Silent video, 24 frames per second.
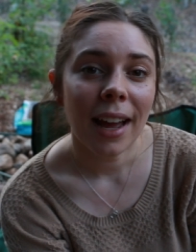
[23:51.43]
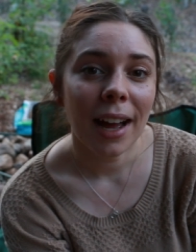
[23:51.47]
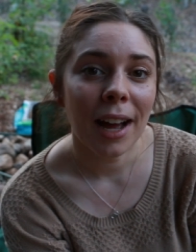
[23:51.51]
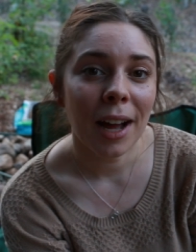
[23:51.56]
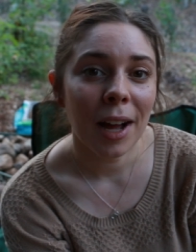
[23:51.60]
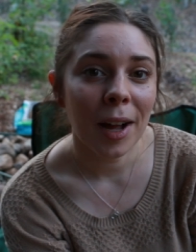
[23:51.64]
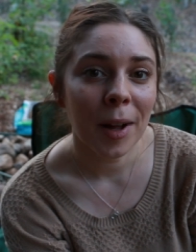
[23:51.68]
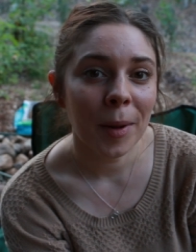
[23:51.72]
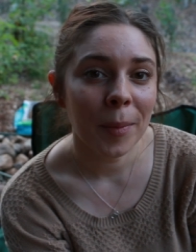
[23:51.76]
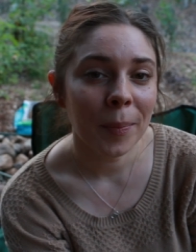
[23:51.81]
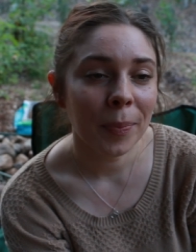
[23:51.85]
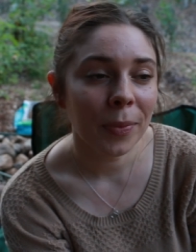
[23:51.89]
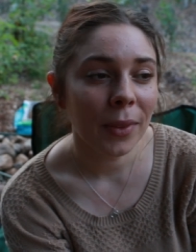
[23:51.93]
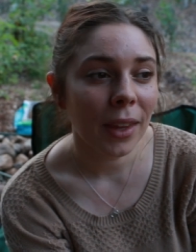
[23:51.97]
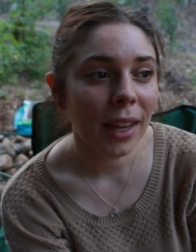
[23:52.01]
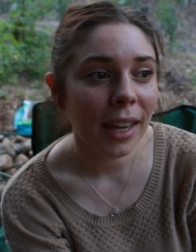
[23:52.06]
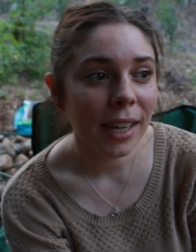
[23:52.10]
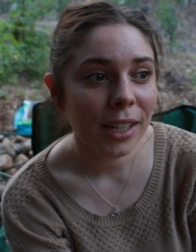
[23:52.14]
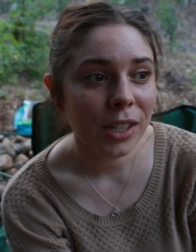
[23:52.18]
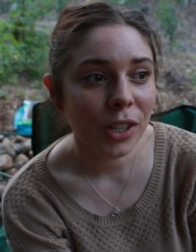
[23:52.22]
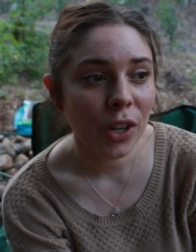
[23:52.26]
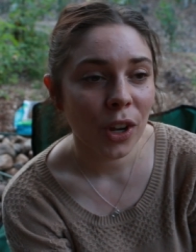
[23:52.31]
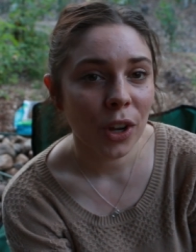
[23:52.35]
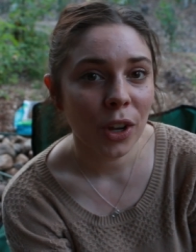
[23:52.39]
um,
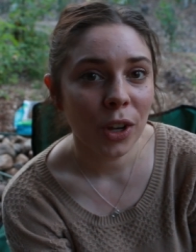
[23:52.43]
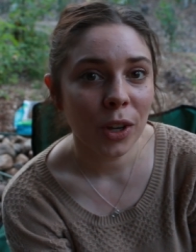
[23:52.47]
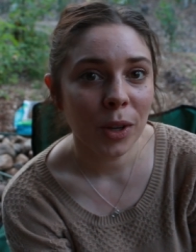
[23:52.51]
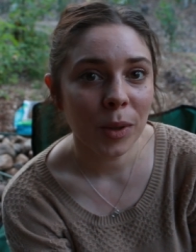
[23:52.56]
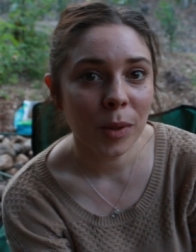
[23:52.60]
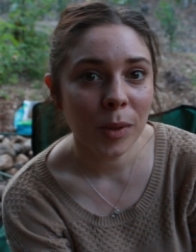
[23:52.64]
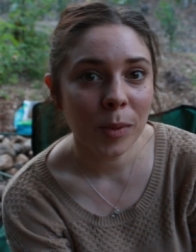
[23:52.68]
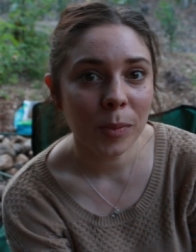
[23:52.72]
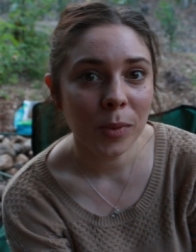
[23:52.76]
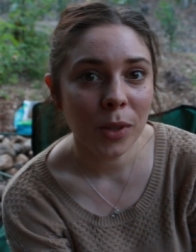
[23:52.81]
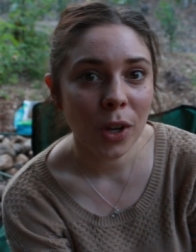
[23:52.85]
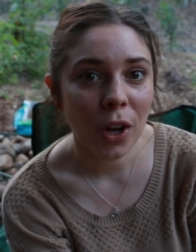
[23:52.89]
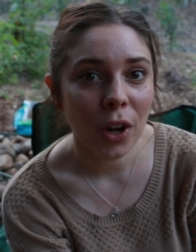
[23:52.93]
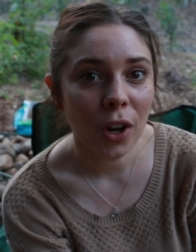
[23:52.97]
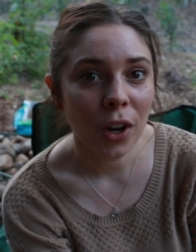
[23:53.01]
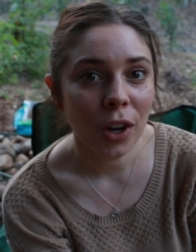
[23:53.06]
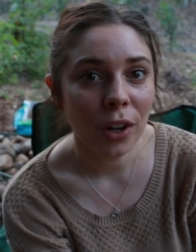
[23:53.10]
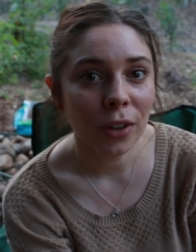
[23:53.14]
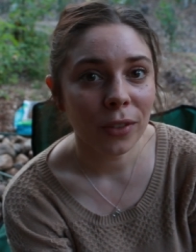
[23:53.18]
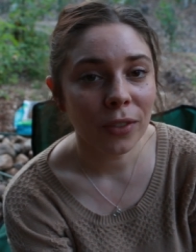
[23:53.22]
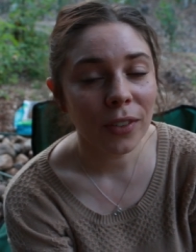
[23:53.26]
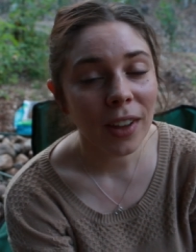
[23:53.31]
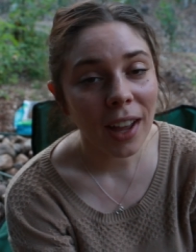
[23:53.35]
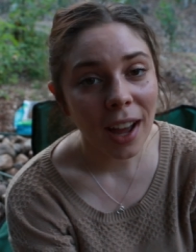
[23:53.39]
in terms
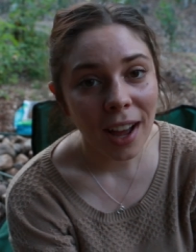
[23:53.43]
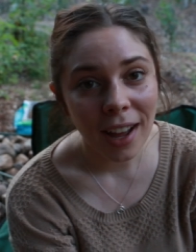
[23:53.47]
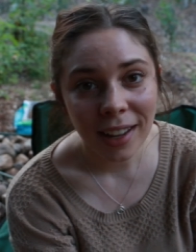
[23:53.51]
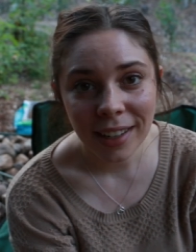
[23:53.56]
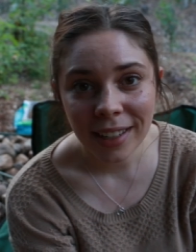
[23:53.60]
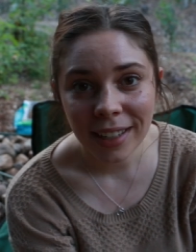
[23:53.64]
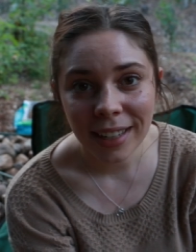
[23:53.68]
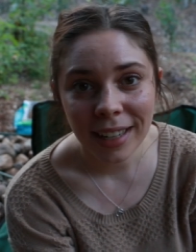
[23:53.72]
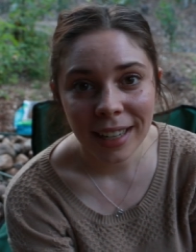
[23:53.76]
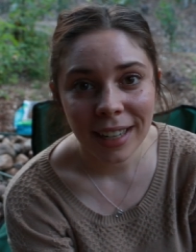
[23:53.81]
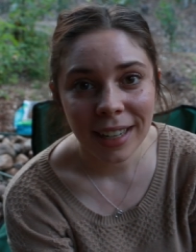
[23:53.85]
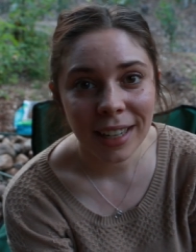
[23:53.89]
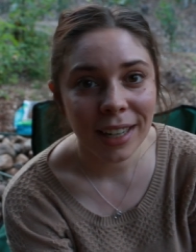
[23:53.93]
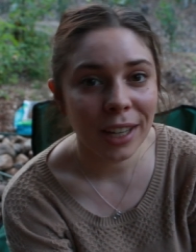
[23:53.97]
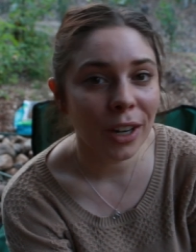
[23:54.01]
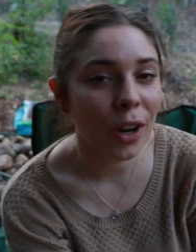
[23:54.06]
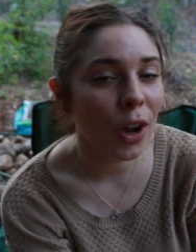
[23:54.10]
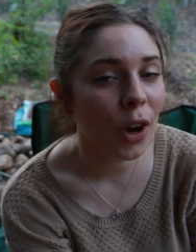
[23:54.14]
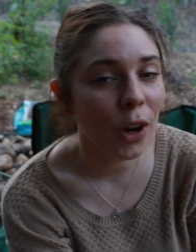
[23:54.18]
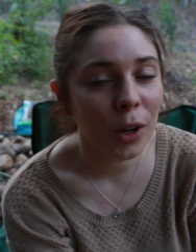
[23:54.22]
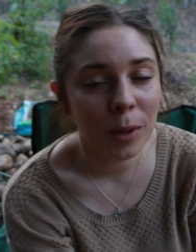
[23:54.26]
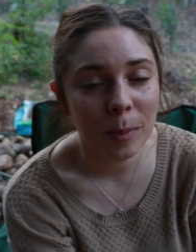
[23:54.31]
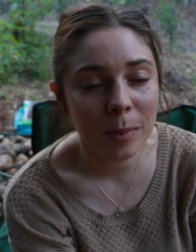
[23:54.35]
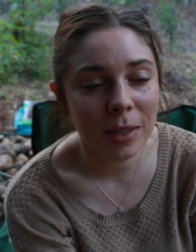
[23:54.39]
of gardening and
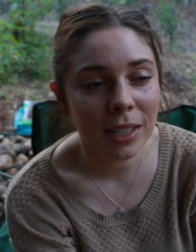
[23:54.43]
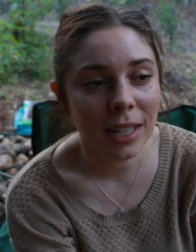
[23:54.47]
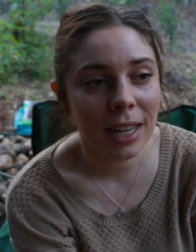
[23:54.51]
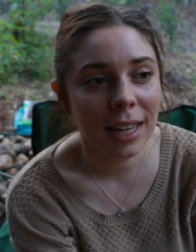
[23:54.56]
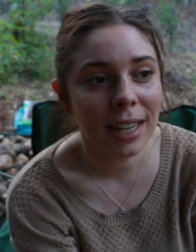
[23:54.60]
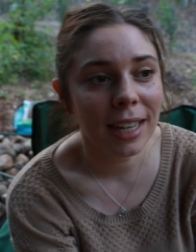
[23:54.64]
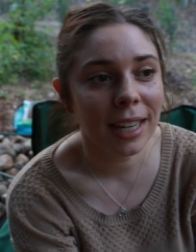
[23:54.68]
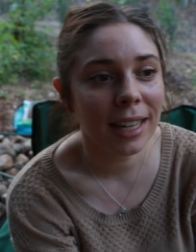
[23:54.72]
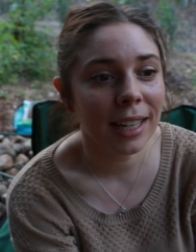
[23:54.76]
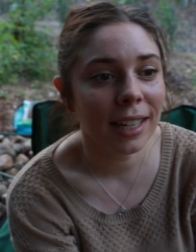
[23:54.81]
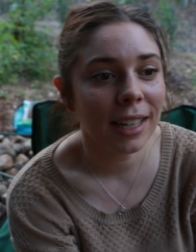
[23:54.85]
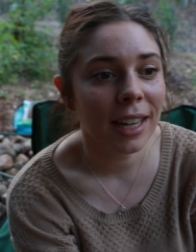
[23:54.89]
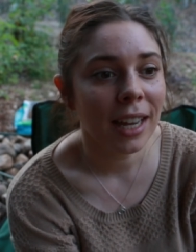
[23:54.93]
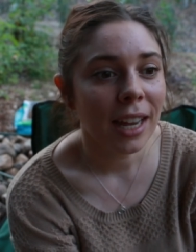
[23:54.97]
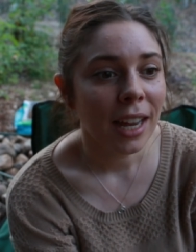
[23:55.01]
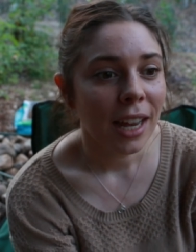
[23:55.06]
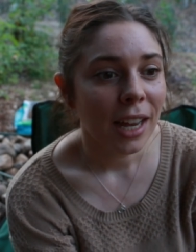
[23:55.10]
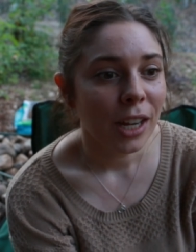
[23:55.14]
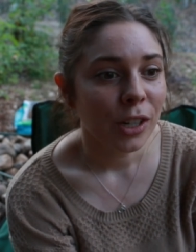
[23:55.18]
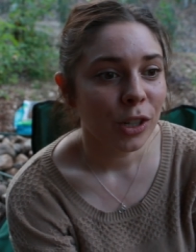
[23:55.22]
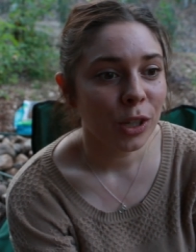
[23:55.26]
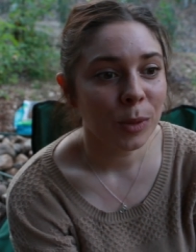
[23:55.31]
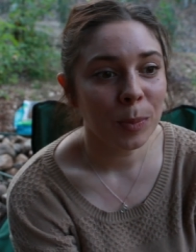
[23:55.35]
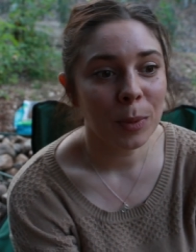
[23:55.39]
homesteading,
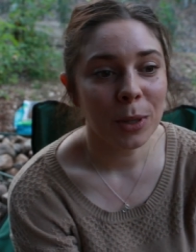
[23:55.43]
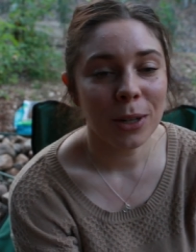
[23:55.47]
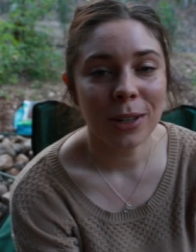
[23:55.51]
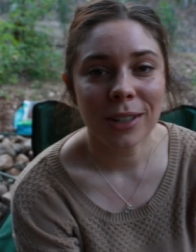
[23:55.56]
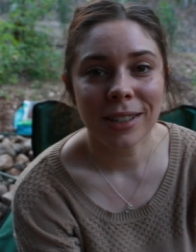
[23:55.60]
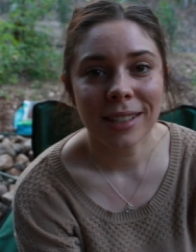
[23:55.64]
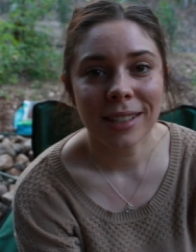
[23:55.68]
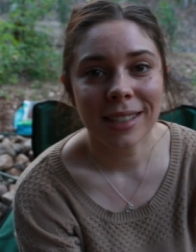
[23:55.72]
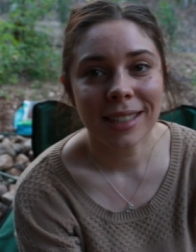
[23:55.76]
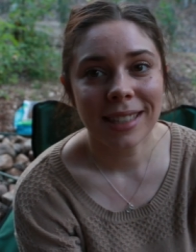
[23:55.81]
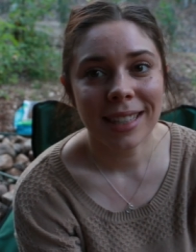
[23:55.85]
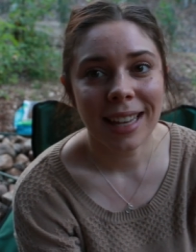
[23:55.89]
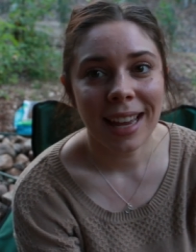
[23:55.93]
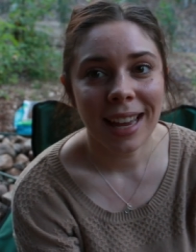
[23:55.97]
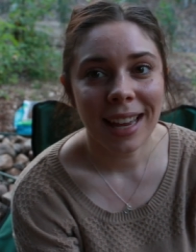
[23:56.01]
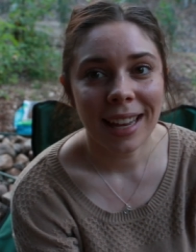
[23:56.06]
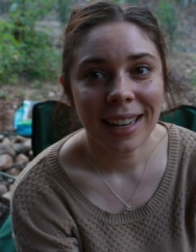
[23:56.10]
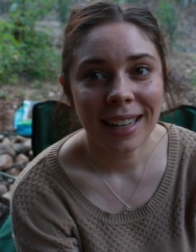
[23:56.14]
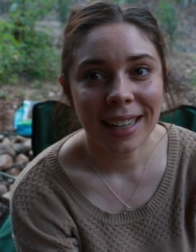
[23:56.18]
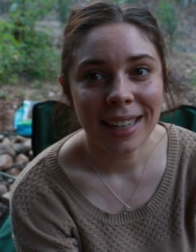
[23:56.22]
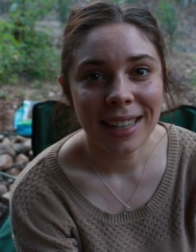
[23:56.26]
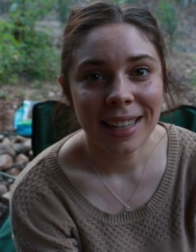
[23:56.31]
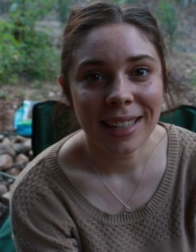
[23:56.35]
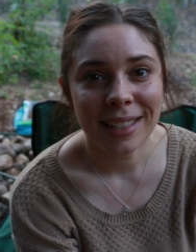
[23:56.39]
just because
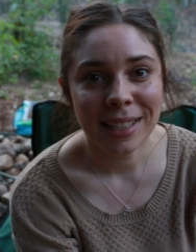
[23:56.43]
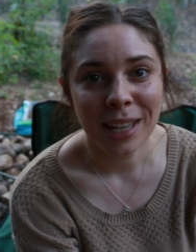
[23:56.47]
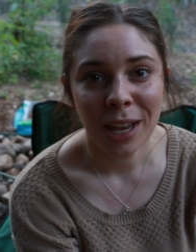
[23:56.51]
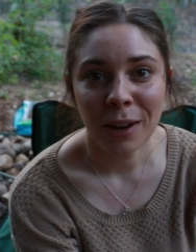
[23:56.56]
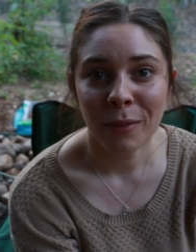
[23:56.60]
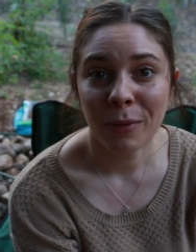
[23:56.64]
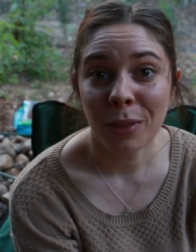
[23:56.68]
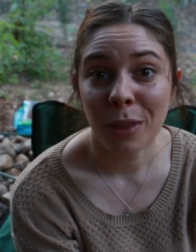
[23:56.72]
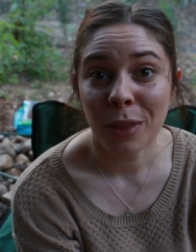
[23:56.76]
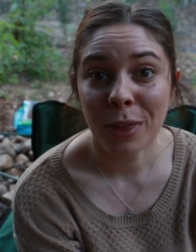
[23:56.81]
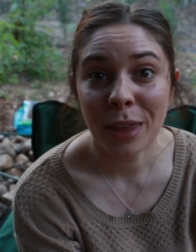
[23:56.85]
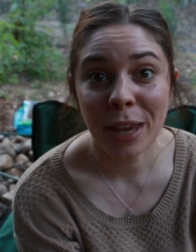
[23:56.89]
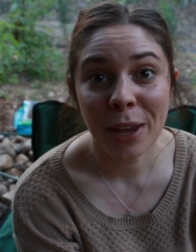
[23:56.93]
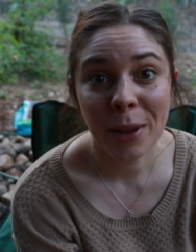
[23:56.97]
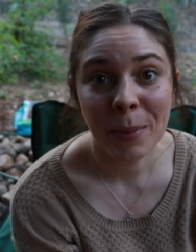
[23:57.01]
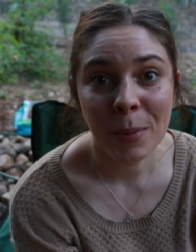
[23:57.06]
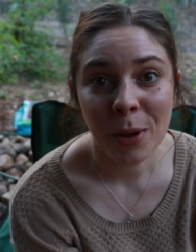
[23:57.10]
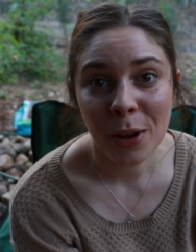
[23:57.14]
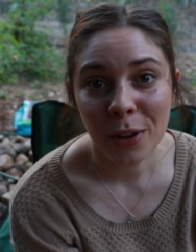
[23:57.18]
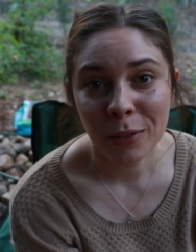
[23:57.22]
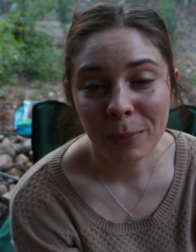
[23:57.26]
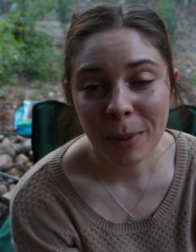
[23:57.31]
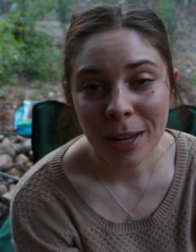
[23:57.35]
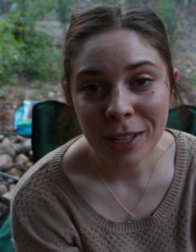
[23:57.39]
that is kind of the theme
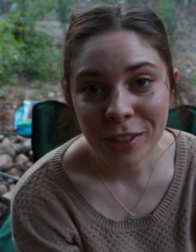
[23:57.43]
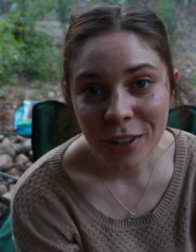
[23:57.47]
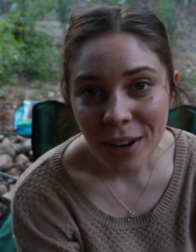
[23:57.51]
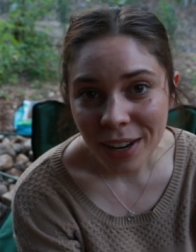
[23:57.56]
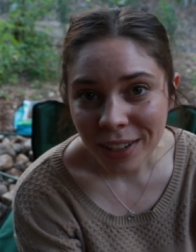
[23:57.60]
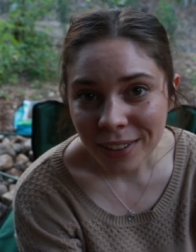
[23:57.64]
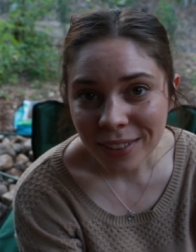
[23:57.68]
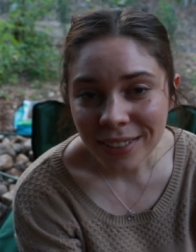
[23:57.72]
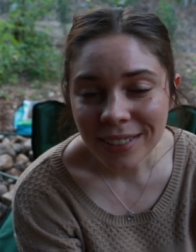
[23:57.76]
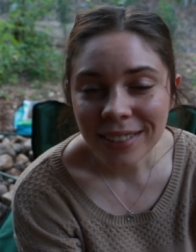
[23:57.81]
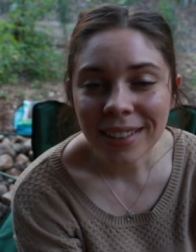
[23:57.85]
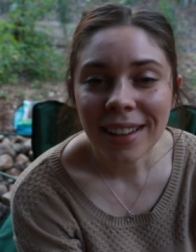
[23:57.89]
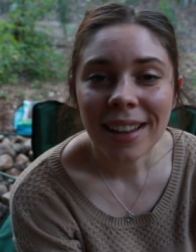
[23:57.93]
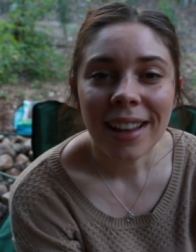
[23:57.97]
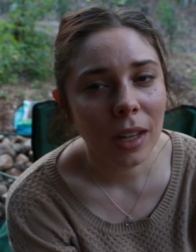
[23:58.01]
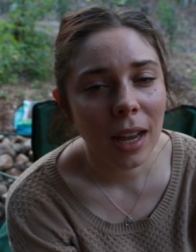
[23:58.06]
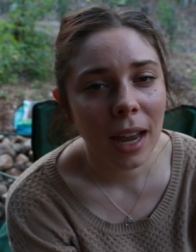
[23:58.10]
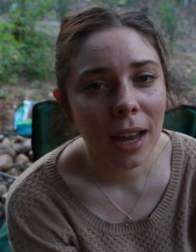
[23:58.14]
of my channel.